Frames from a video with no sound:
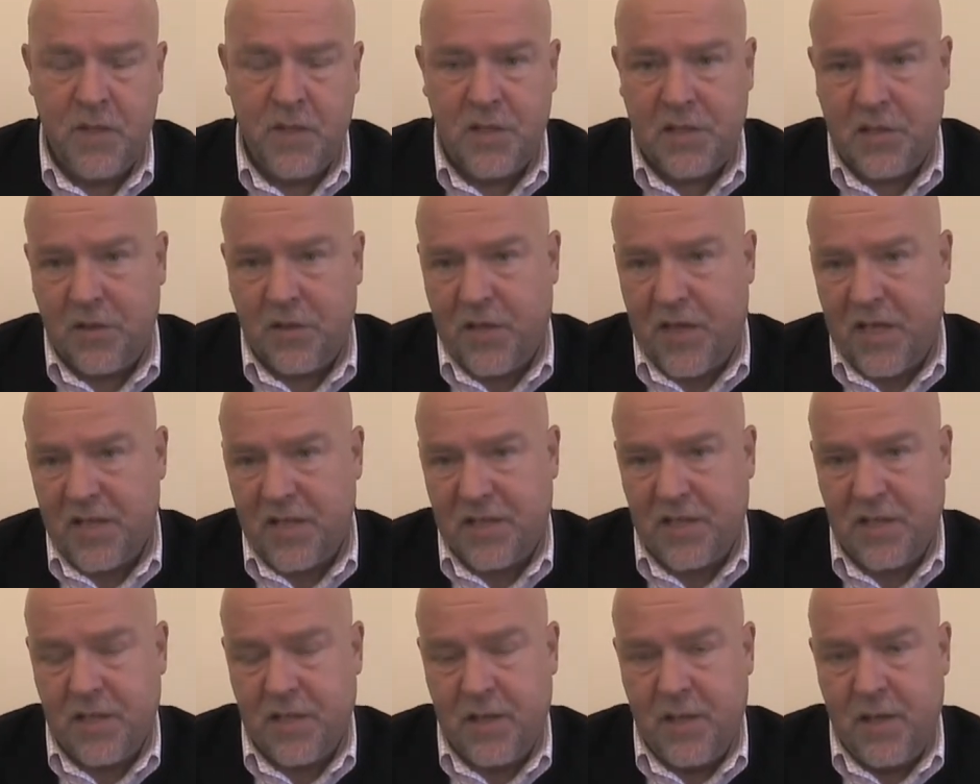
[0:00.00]
So
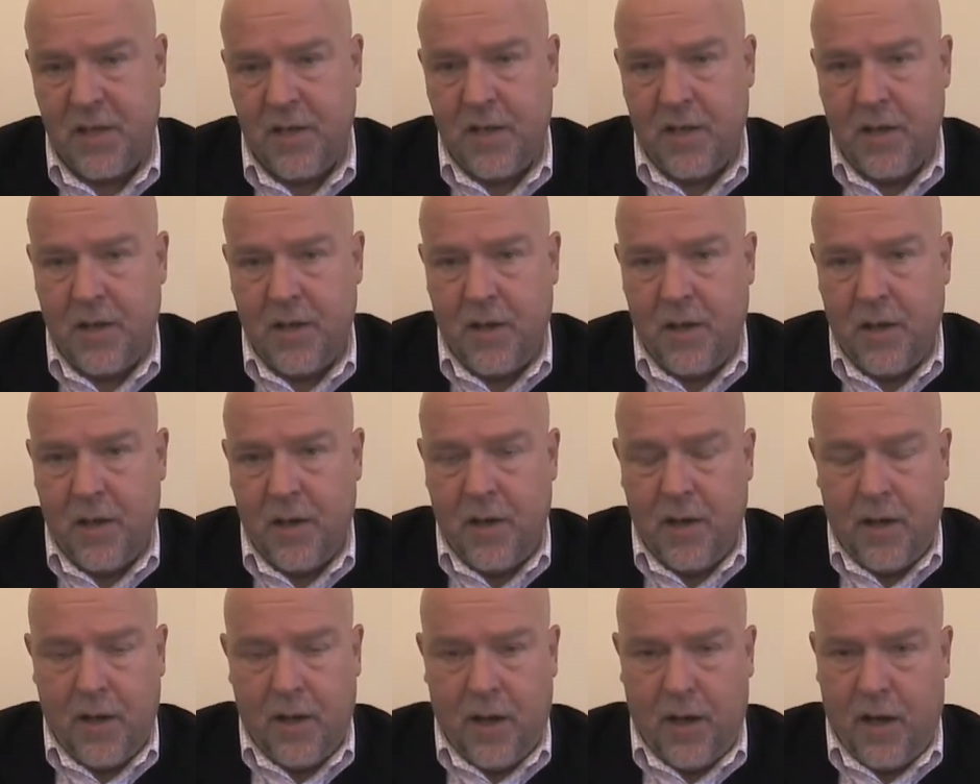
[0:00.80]
that's
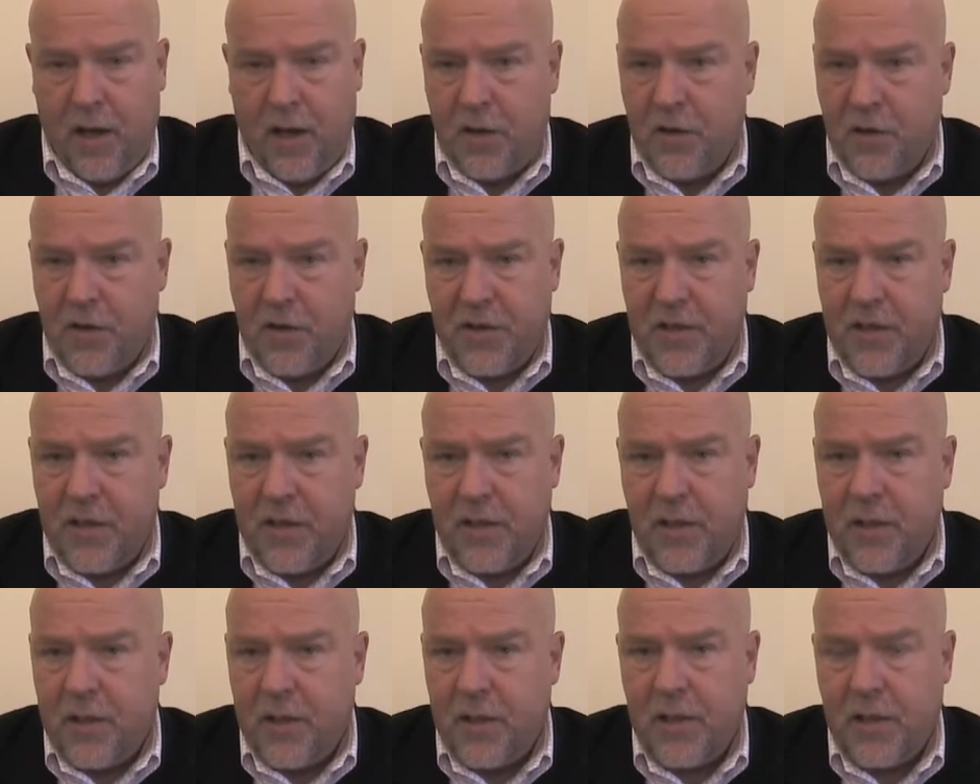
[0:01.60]

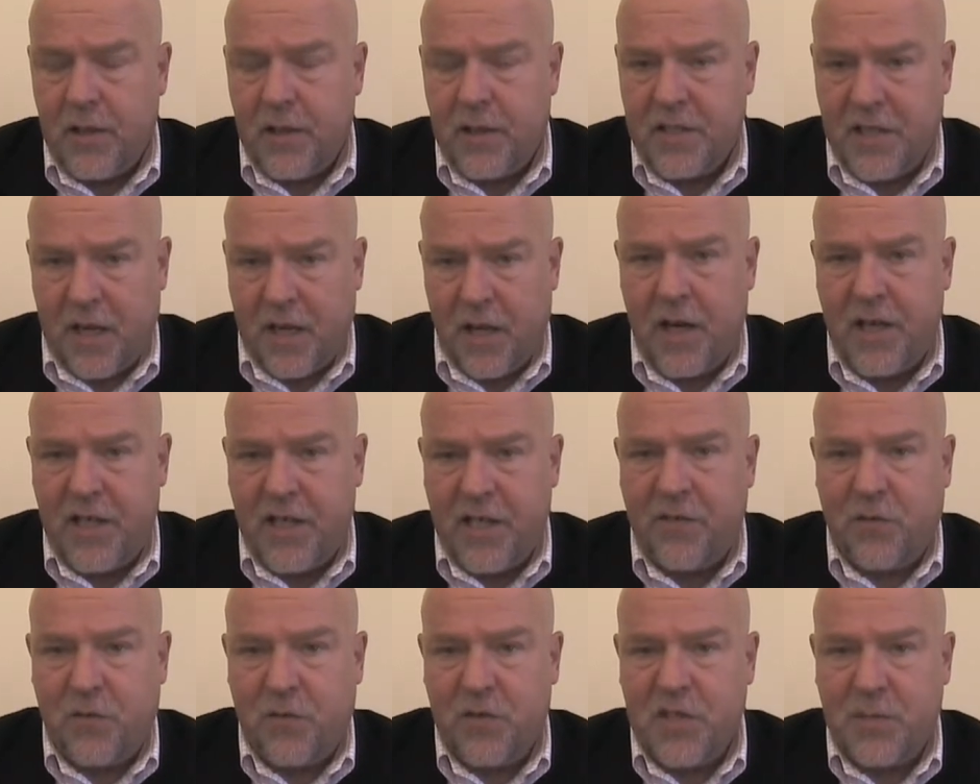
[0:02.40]
another slight
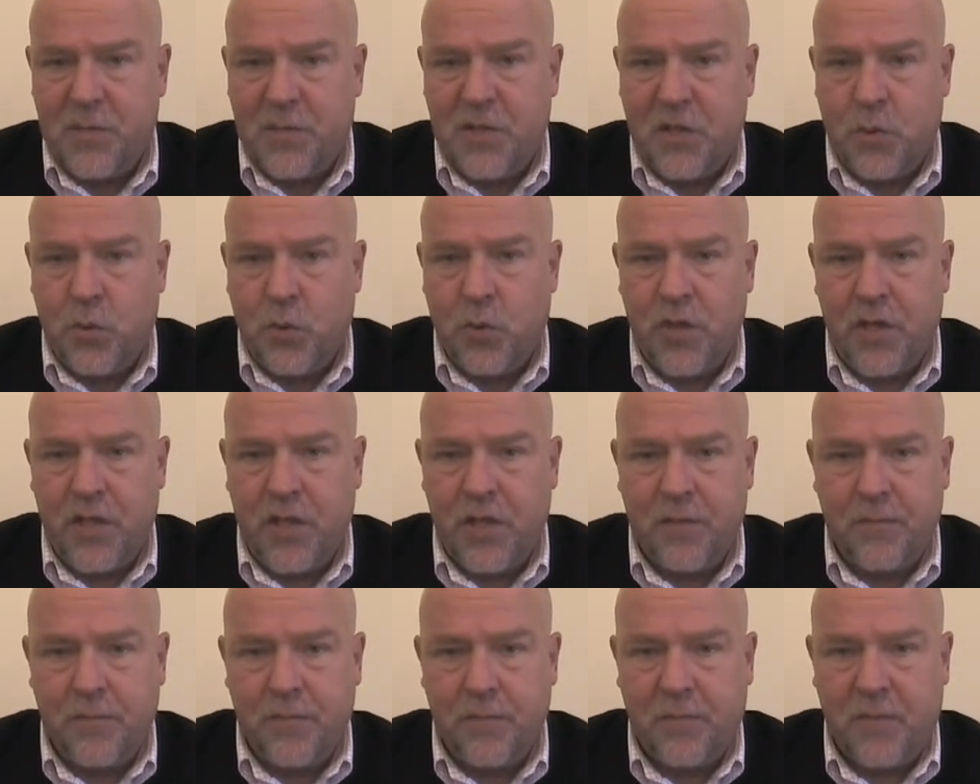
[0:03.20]
difference
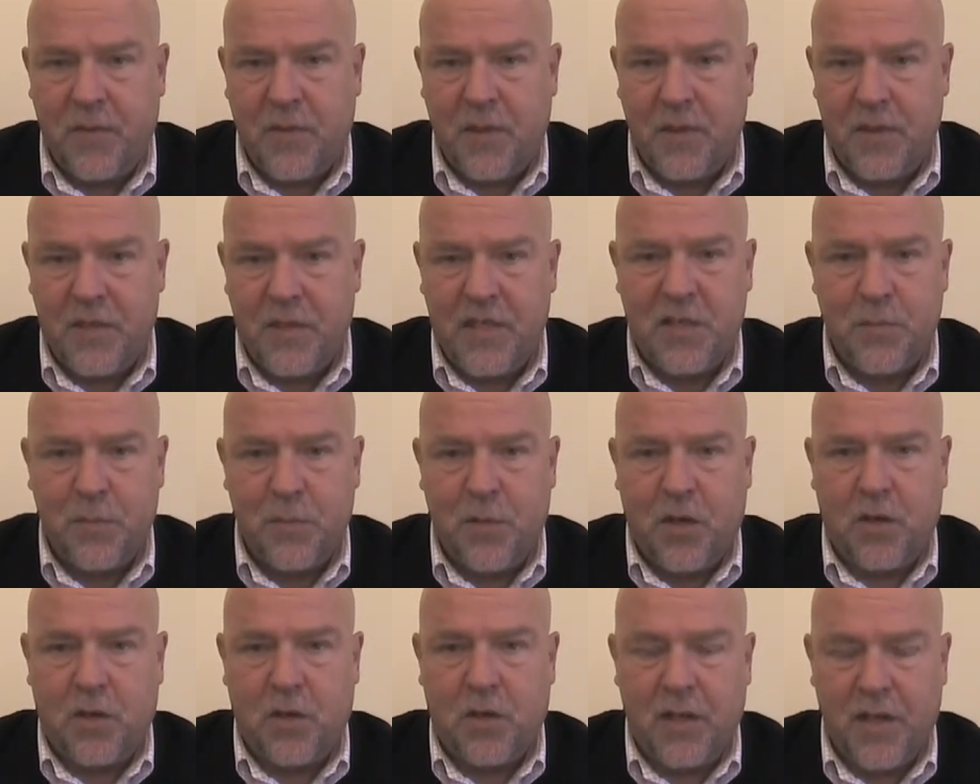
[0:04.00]
between this
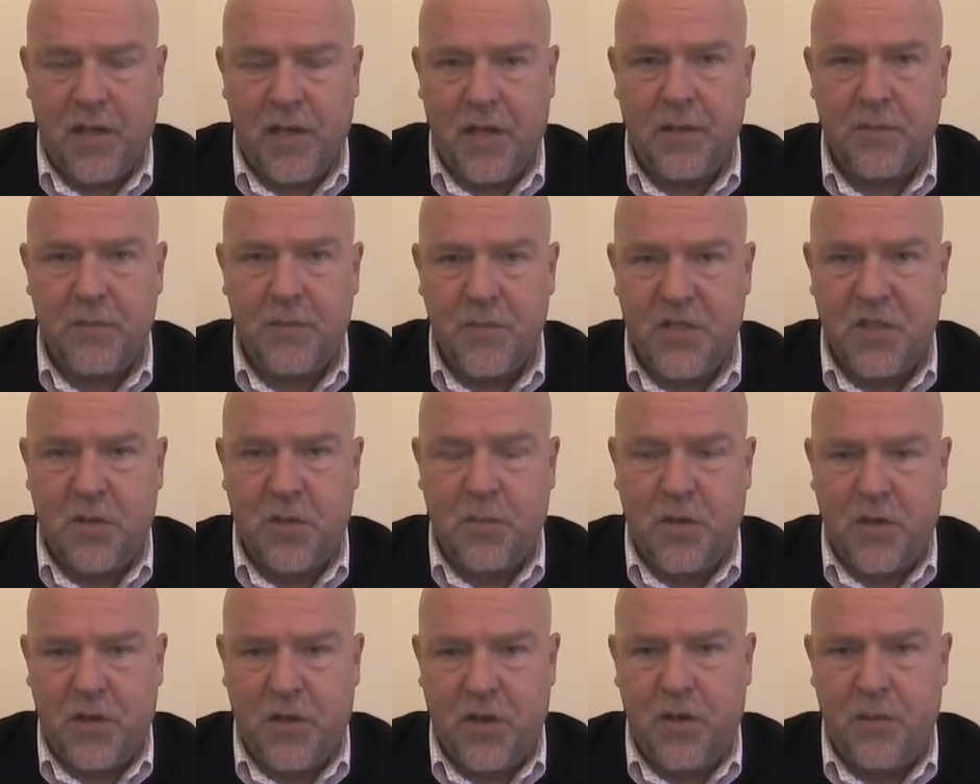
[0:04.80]
model and
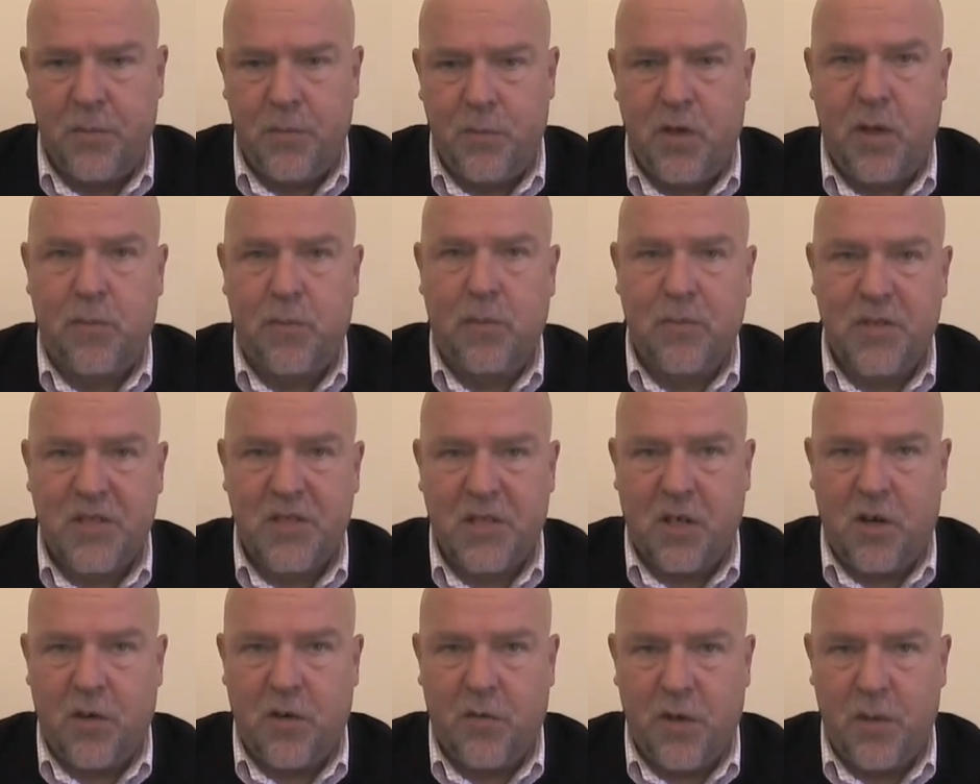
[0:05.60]
some other
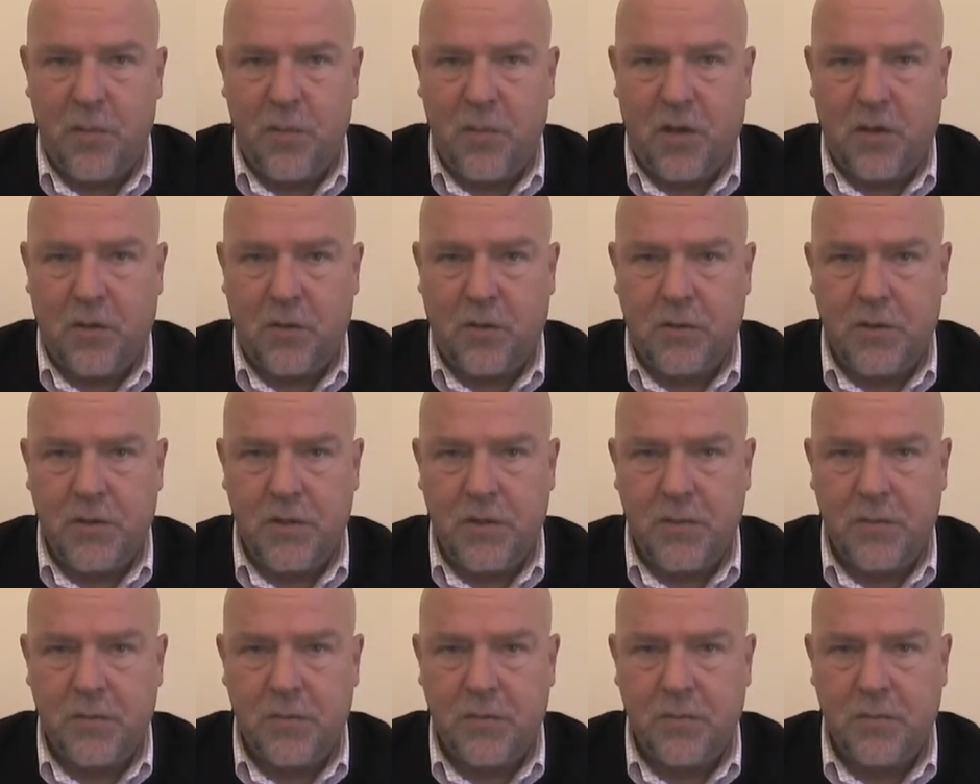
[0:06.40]
problem-solving
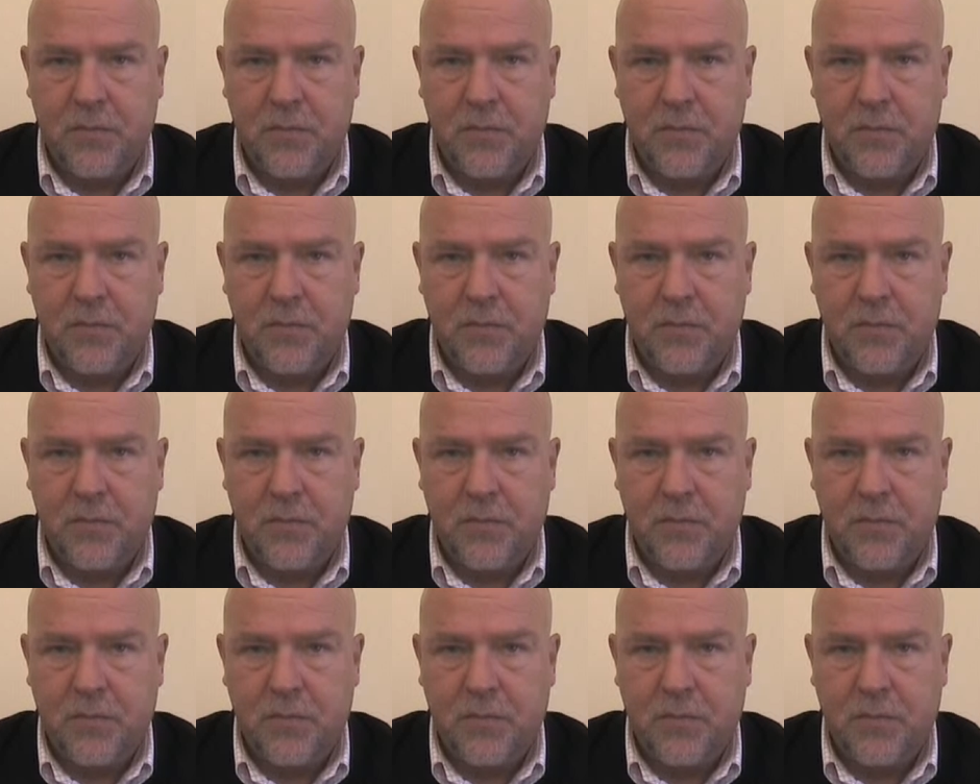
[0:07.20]
models.